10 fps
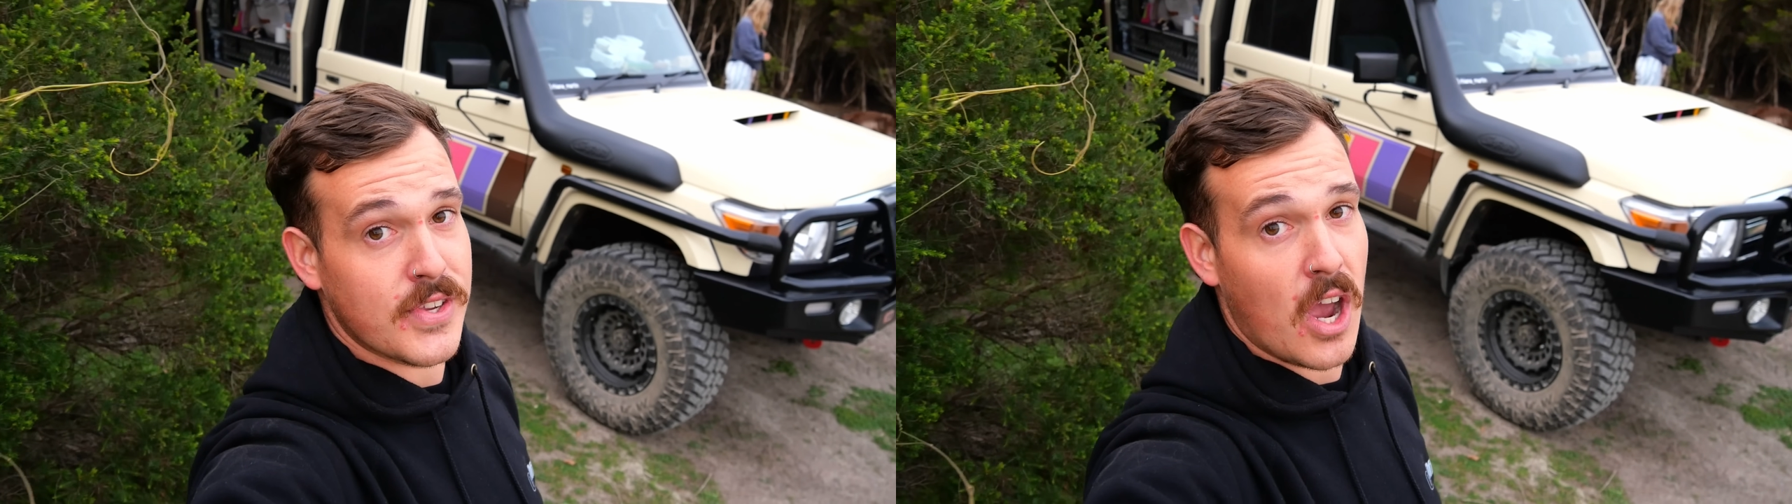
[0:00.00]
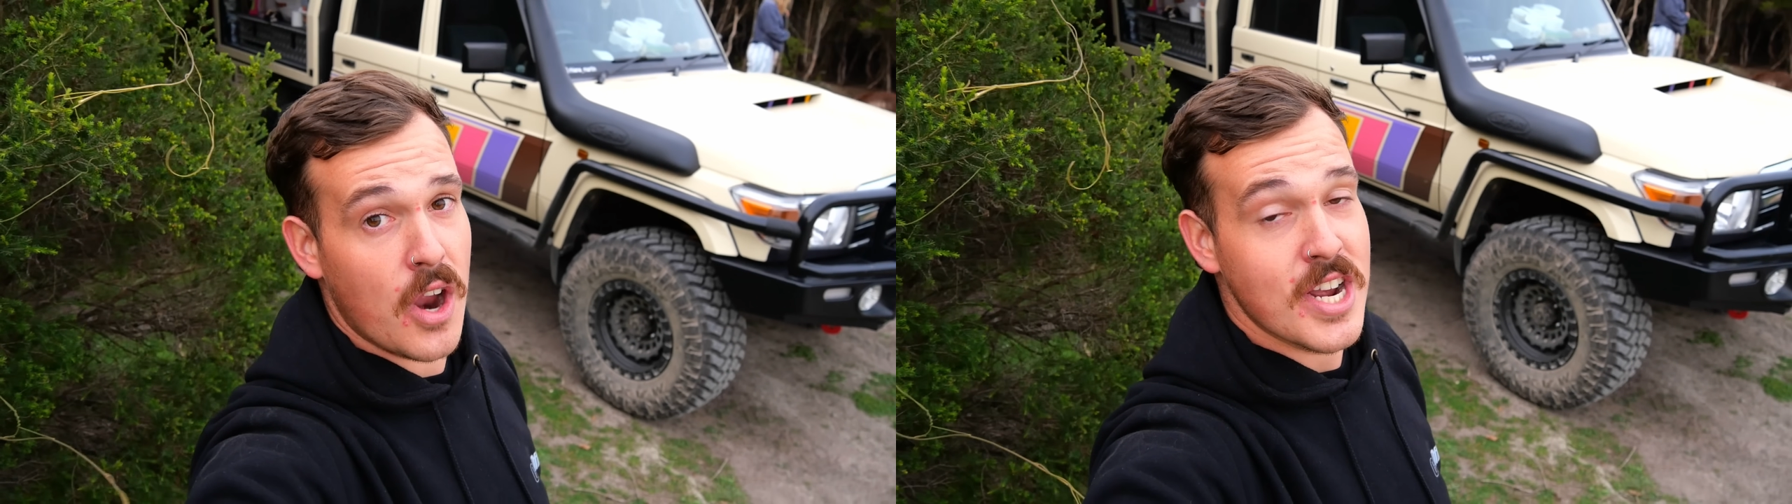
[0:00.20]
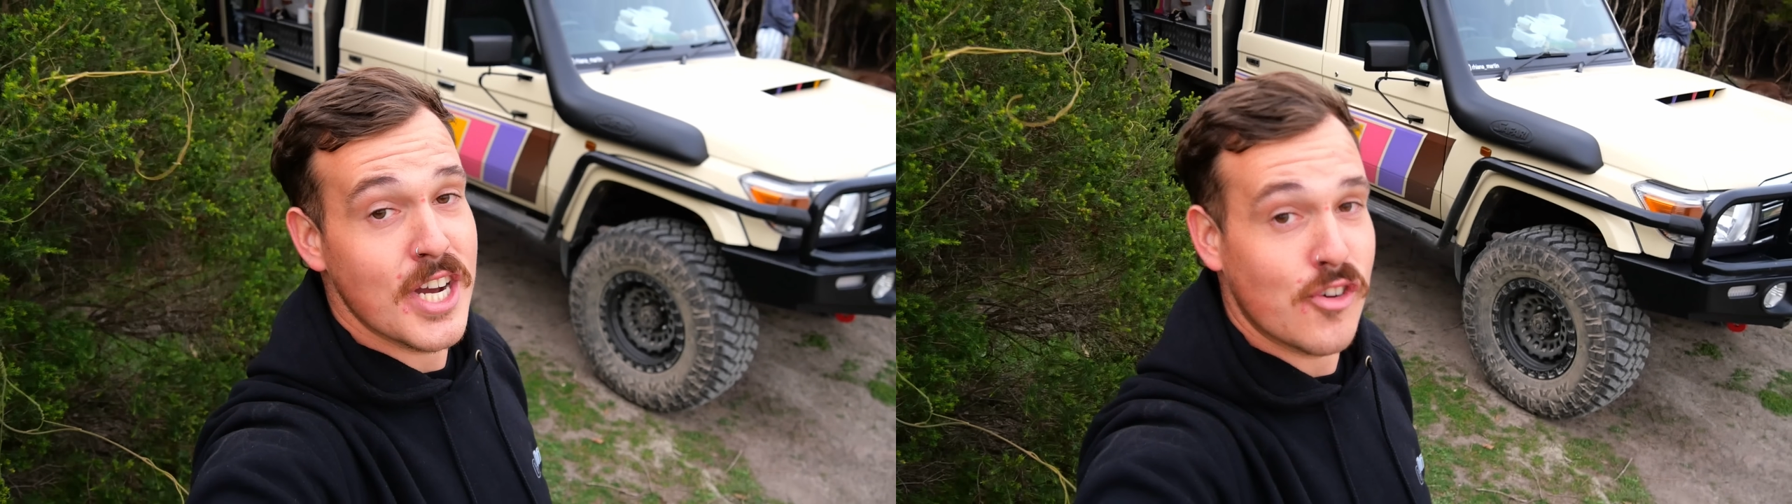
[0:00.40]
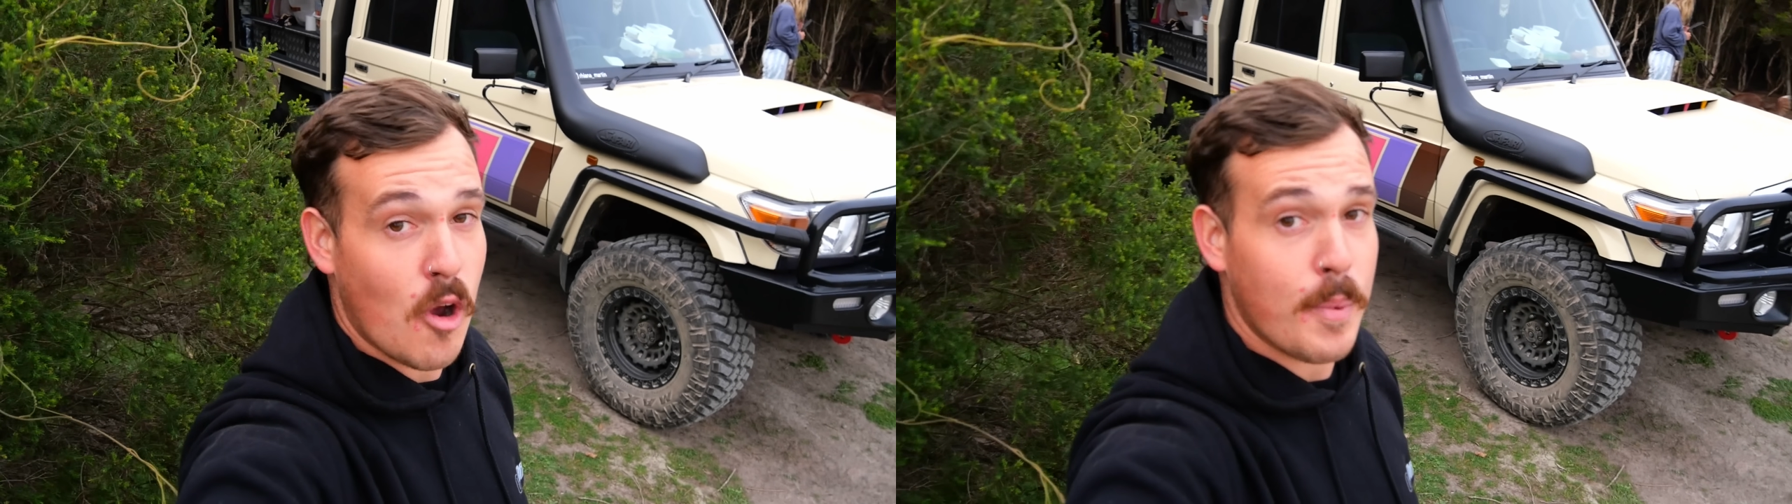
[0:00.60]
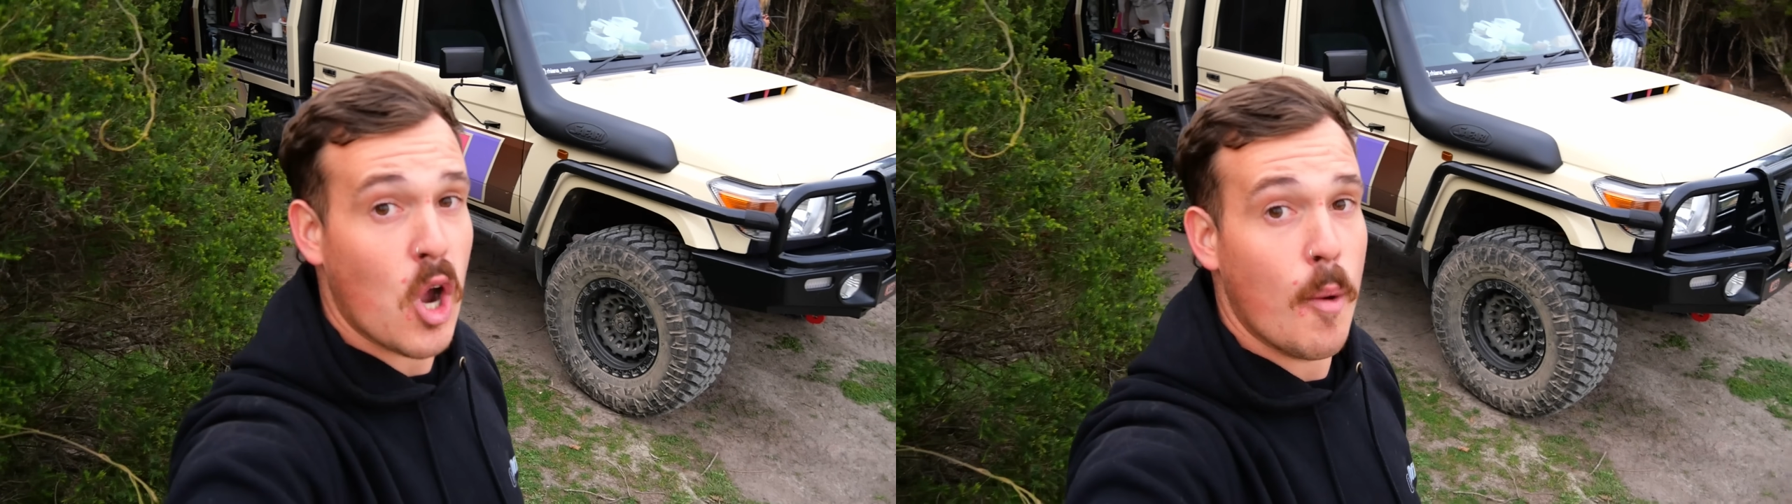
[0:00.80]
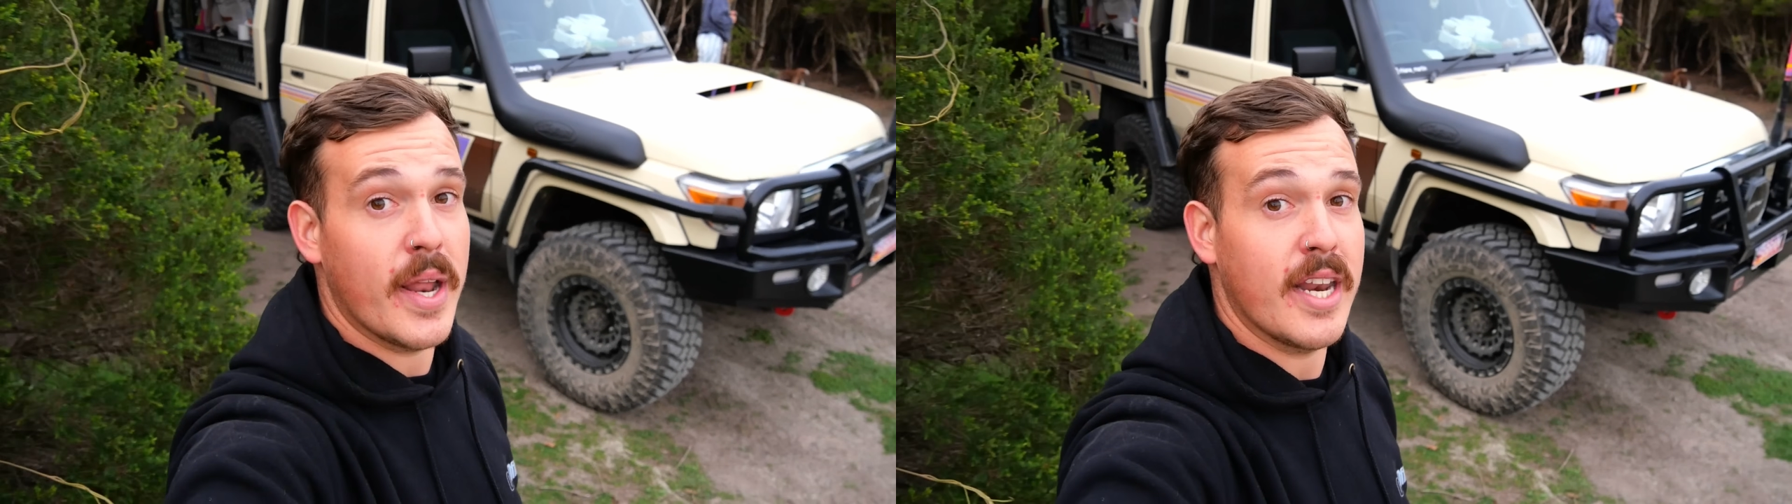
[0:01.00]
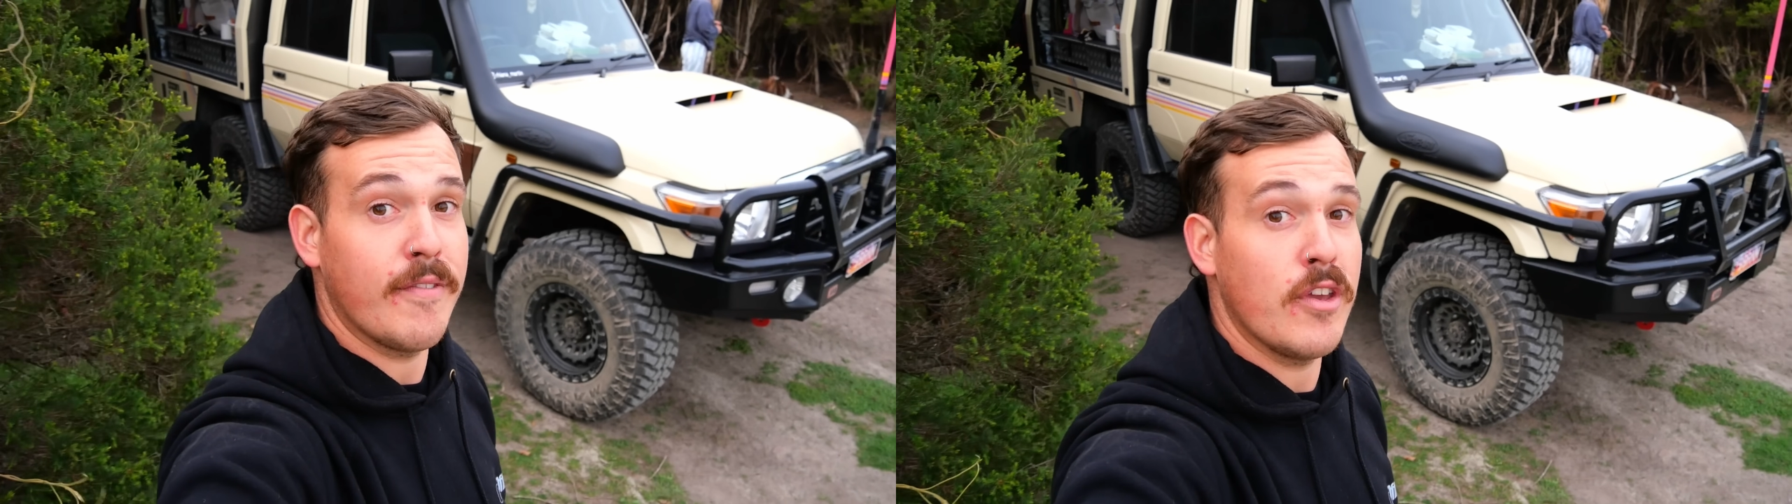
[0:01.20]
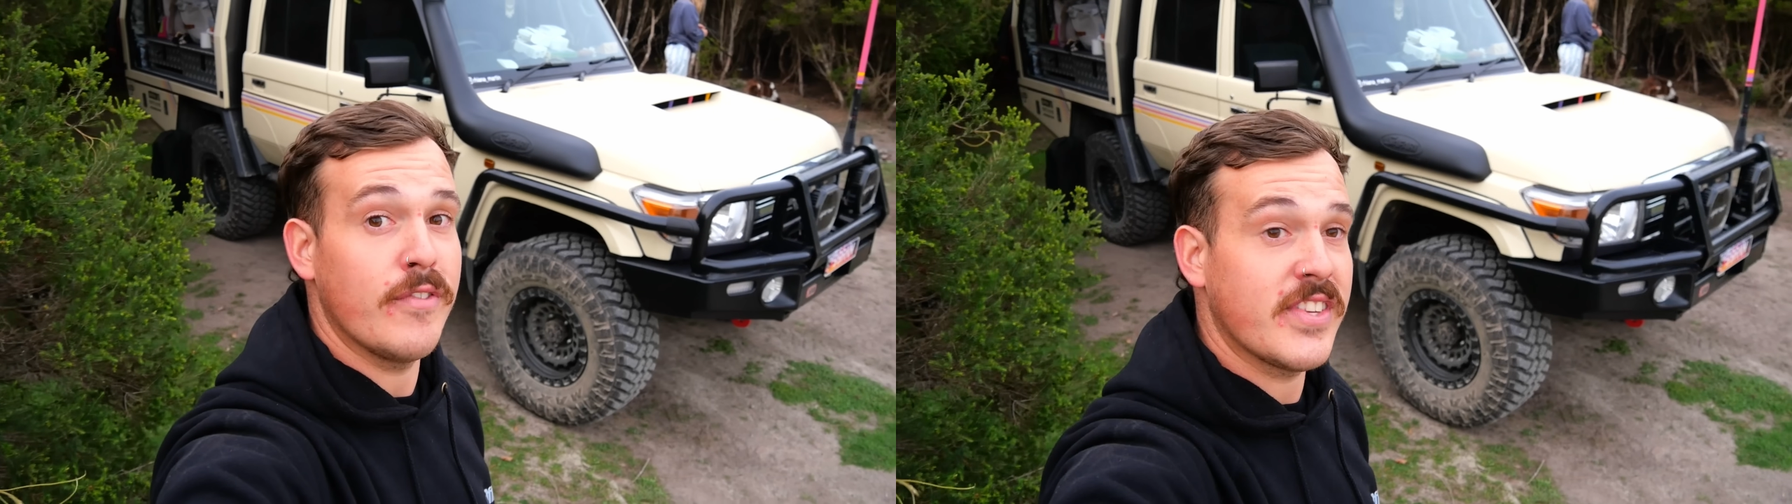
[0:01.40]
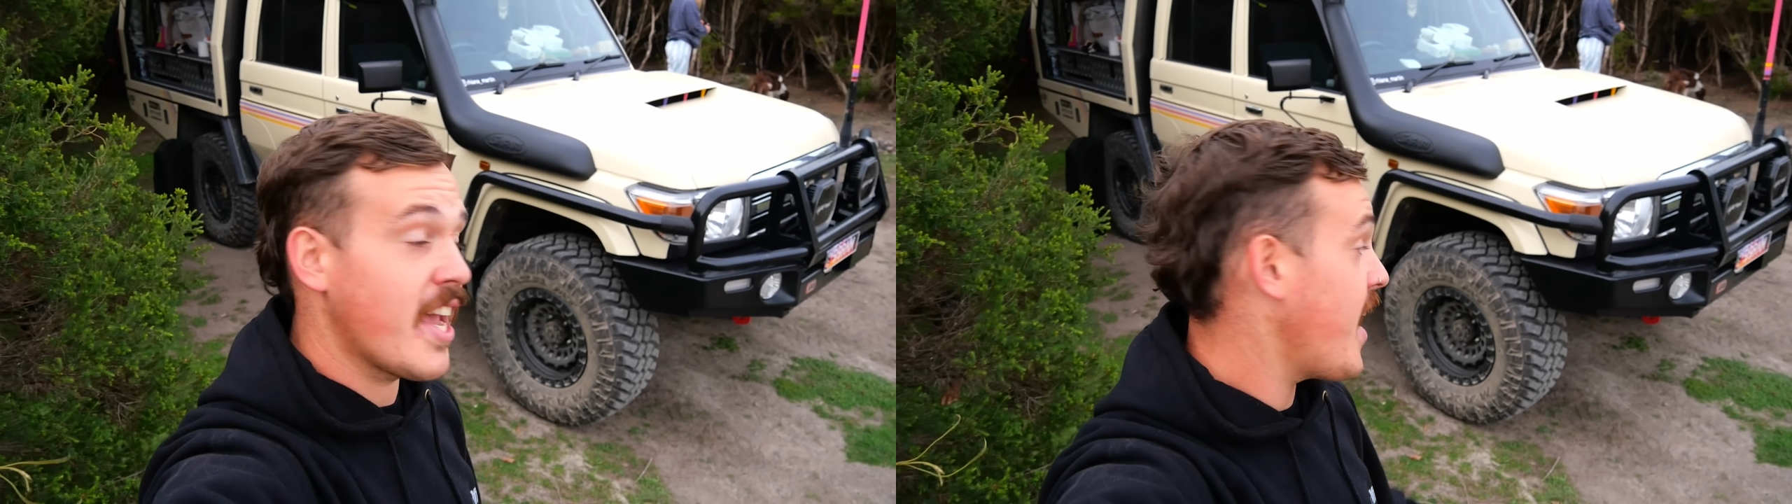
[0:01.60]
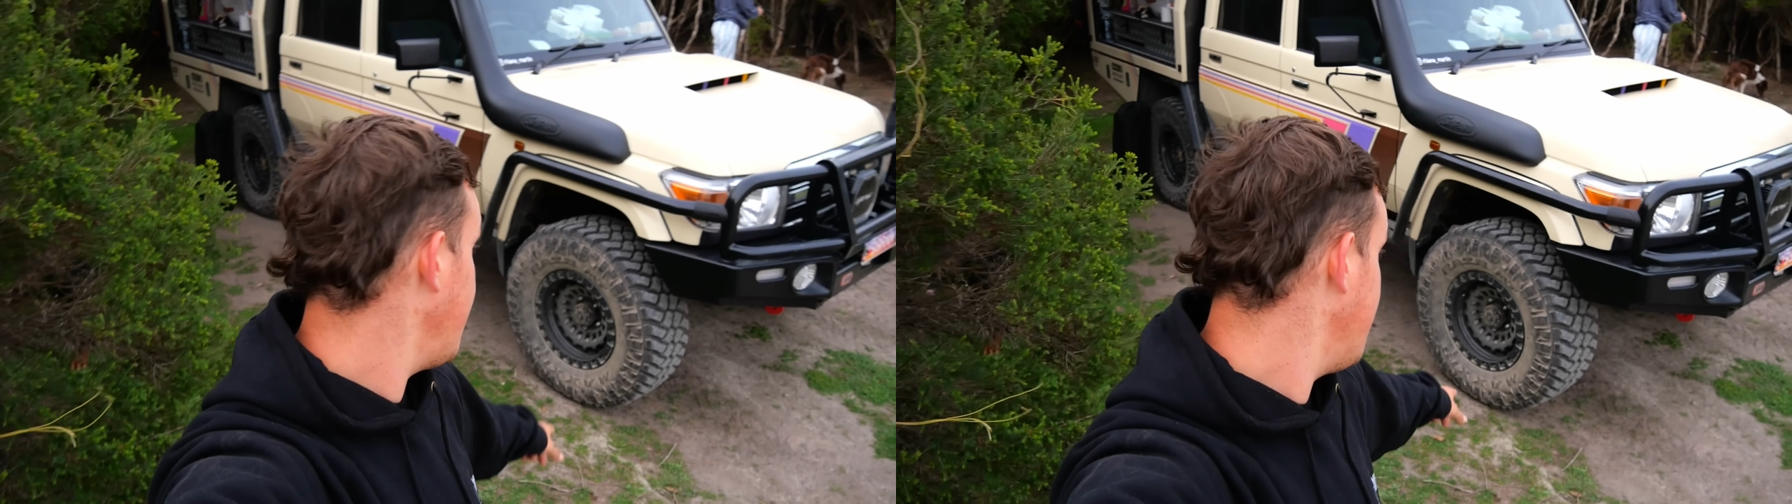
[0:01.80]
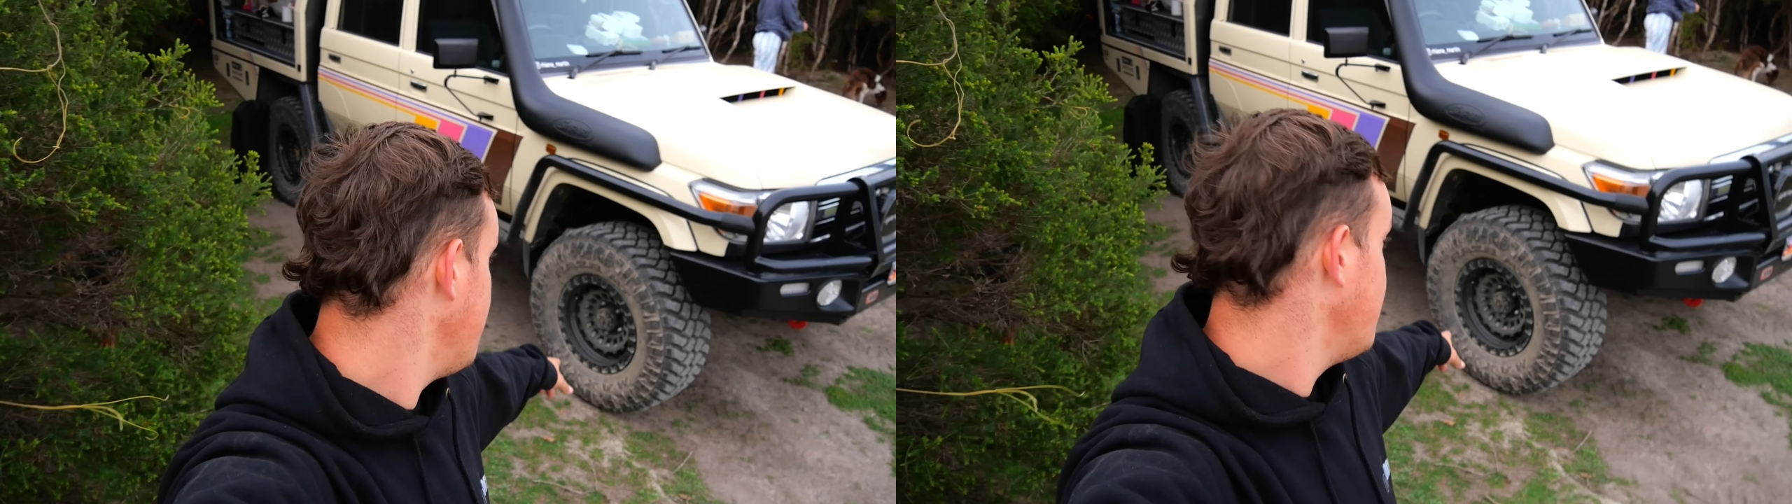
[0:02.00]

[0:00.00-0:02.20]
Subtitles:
so drop a comment if you've seen